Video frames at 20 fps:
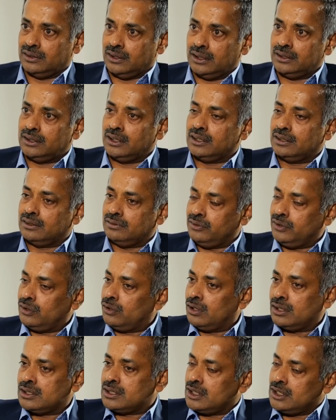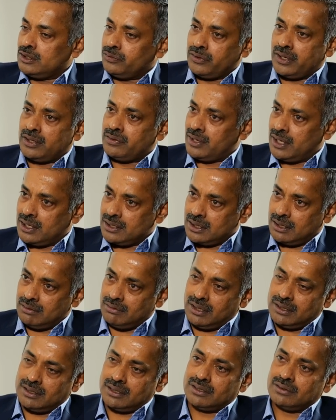I think we are all certified financial
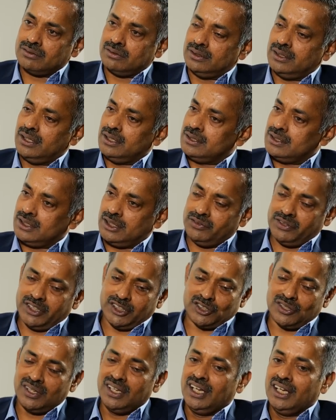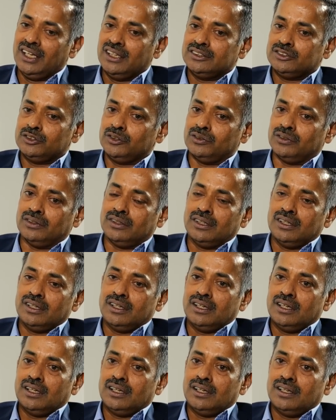advisors. Okay. So there is certification. So
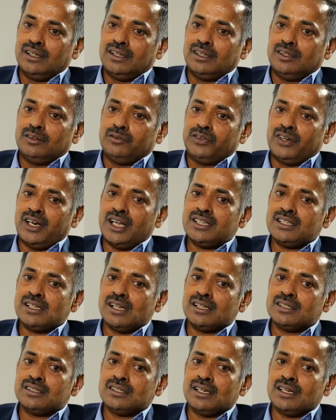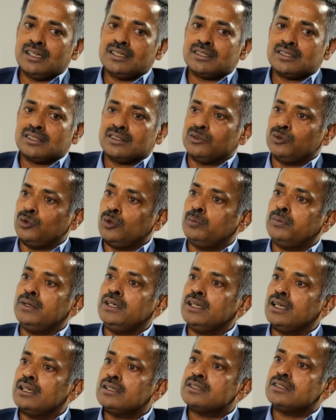financial assets
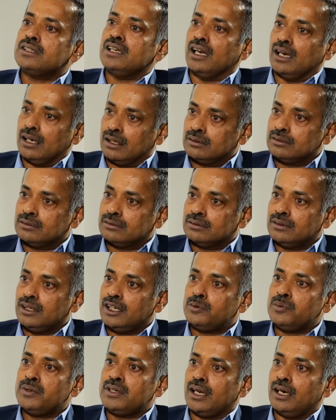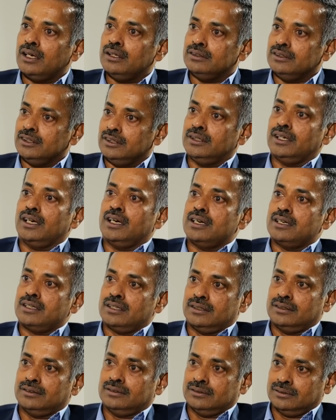nobody can steal, let me tell you, in the country.
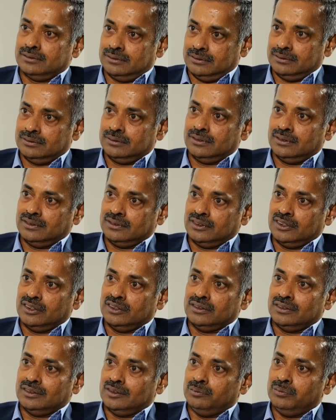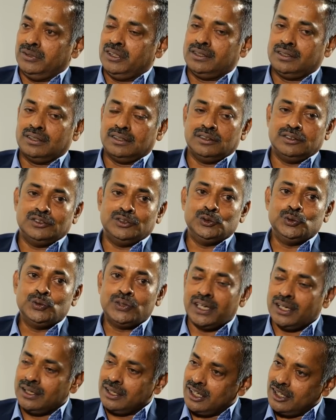But you
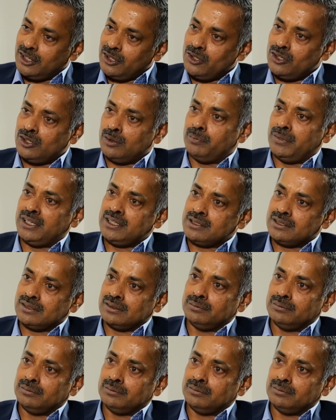can get into a mess